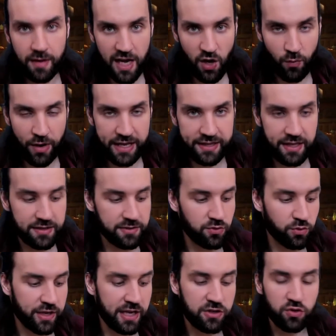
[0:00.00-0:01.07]
acquainted,
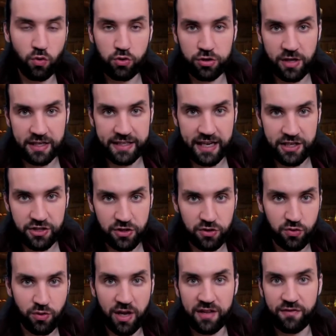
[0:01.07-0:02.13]
to get social
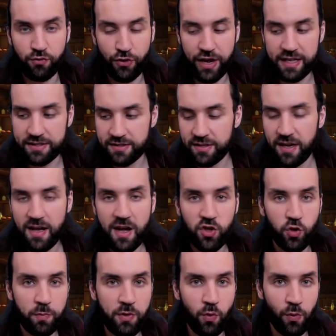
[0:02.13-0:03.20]
connections, to get friends,
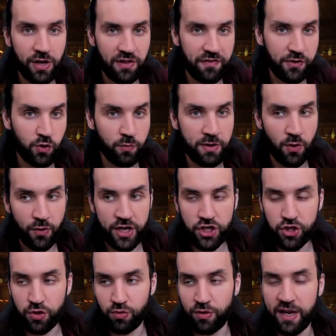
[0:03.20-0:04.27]
to be wealthy, to be
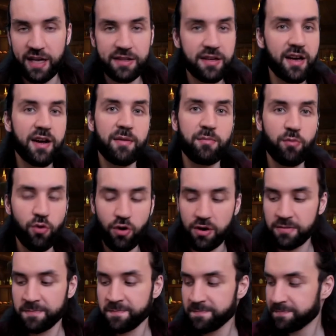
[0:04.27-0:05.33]
rich, to get
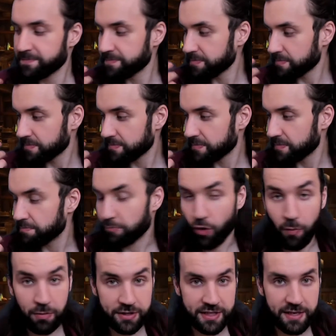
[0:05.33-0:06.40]
more
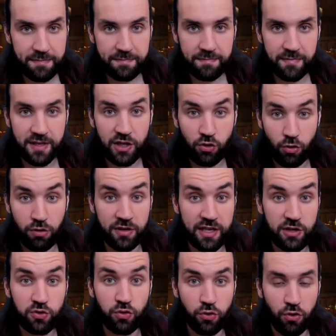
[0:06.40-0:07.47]
property. It all
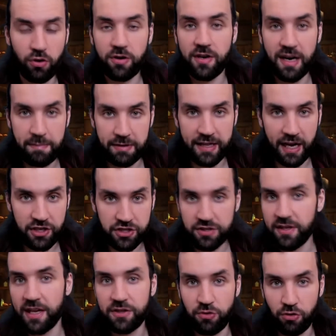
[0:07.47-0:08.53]
leads to your
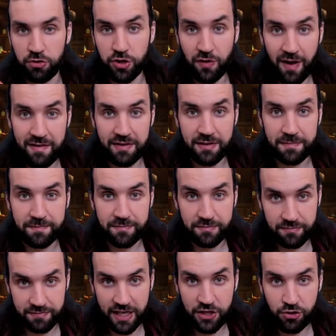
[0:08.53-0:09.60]
reproduction and your survival,
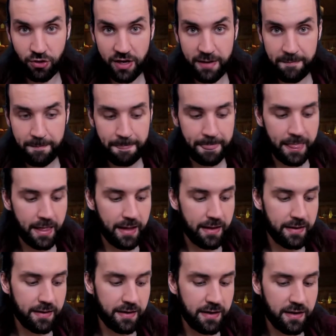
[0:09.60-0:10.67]
naturally.
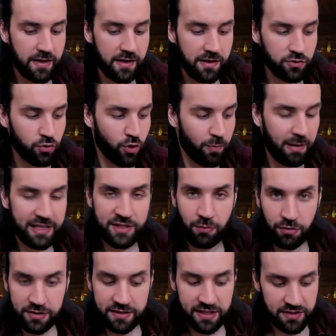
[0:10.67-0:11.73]
So your body
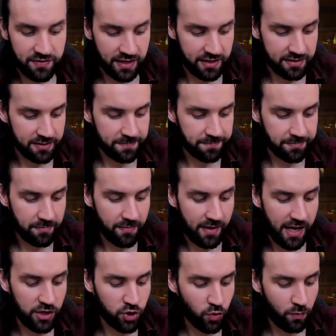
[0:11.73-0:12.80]
wants these things.
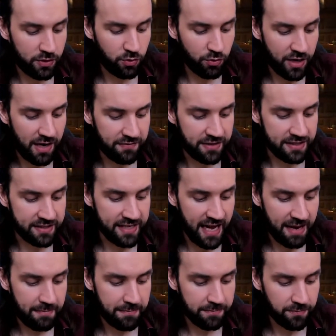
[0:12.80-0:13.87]
And so when you have this
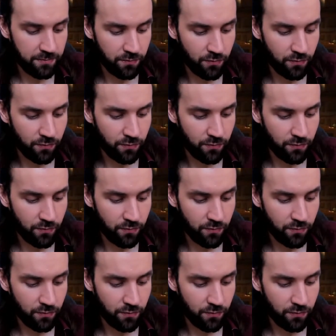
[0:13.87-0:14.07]
game,